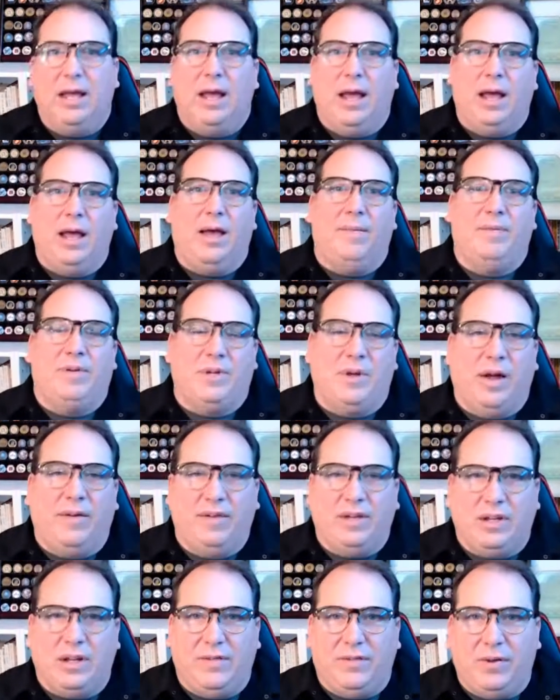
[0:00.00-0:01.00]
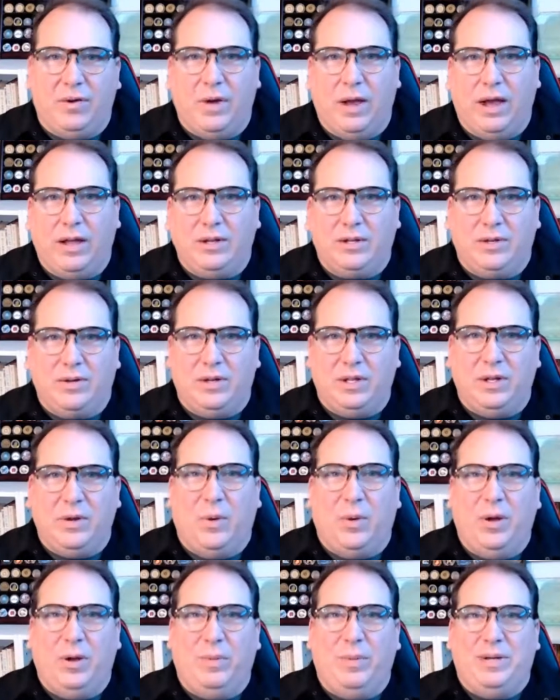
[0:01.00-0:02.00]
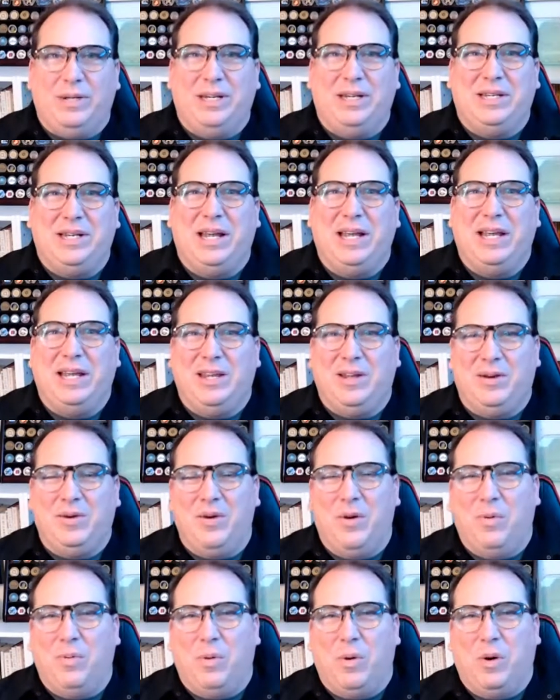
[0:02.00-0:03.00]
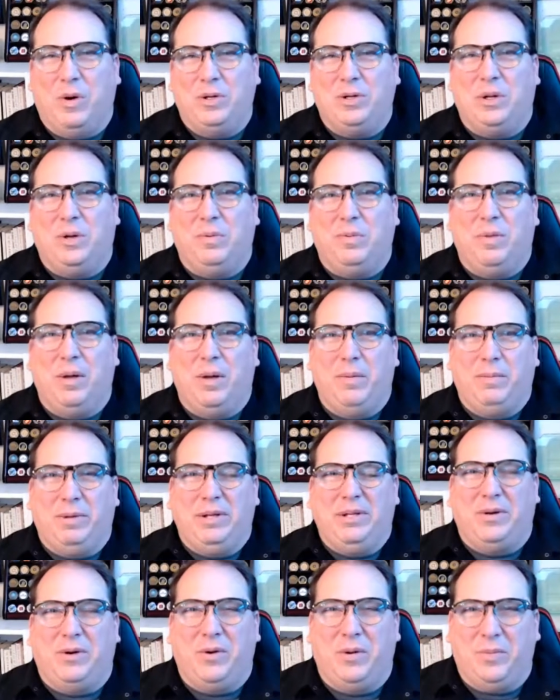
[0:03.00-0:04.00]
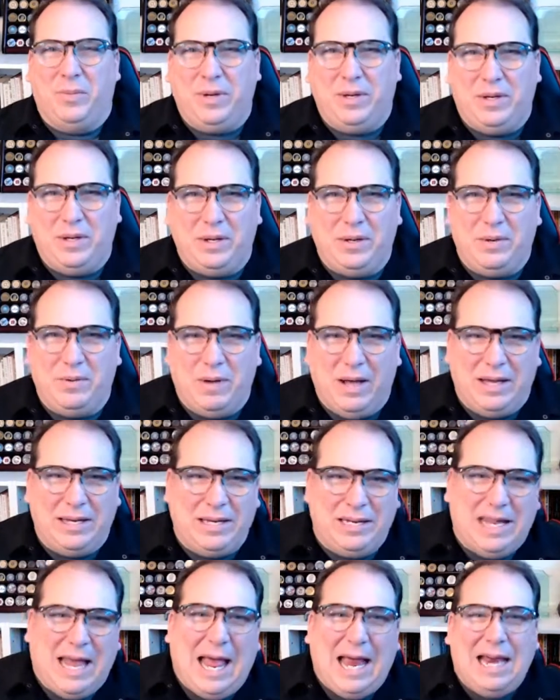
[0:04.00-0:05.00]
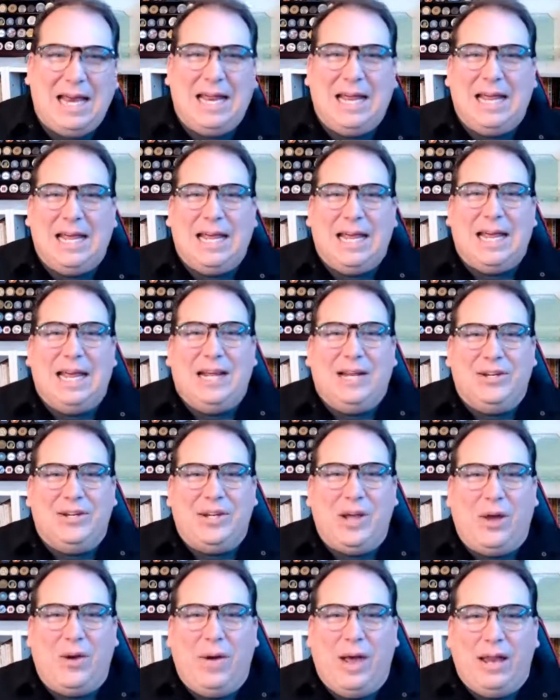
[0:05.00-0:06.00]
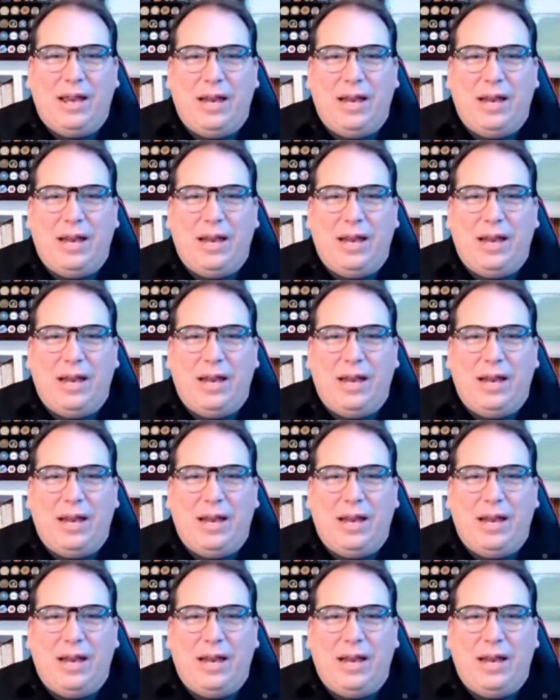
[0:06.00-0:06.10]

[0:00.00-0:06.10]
So obviously, if you guys are in the oil business, you know more. So please don't hold me to that. So, and